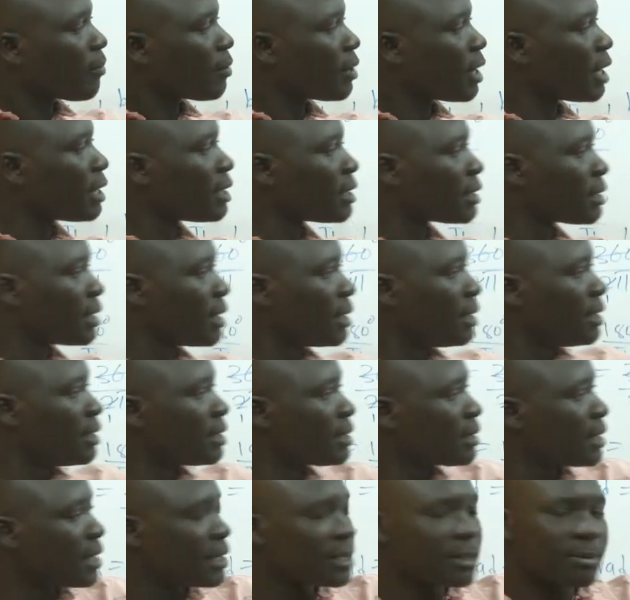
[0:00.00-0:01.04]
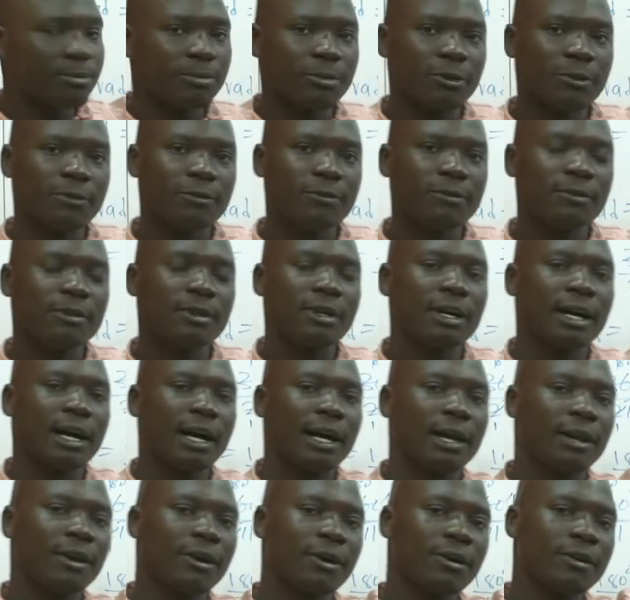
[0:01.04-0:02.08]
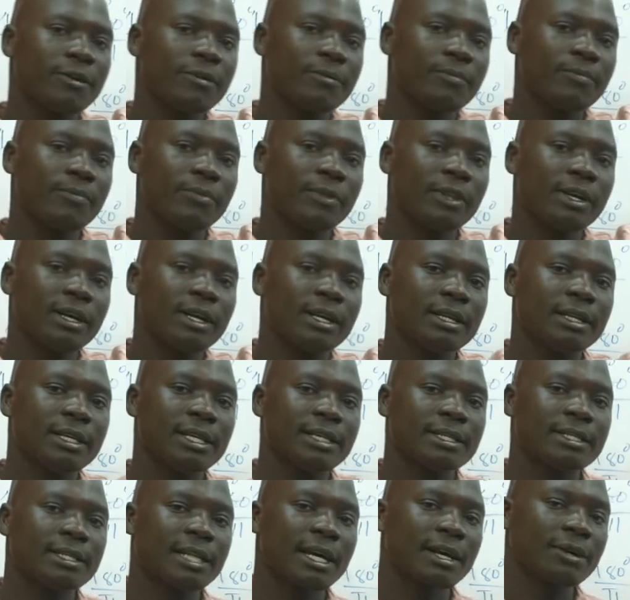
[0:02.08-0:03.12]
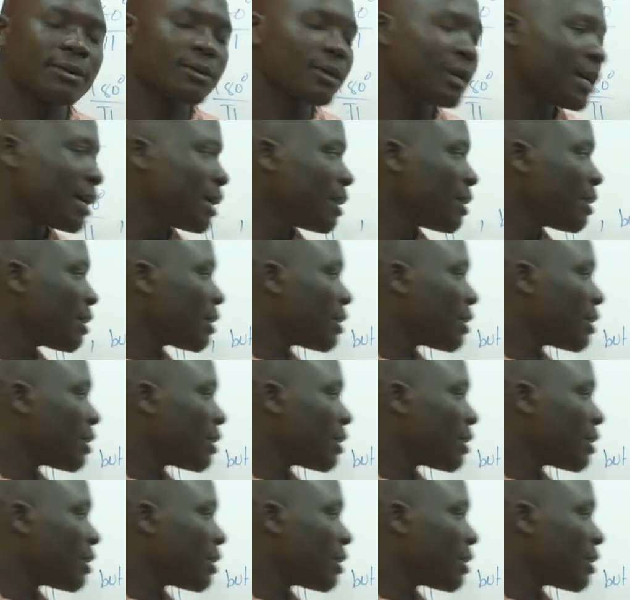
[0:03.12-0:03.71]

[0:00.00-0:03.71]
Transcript: That is the distance moved along the circular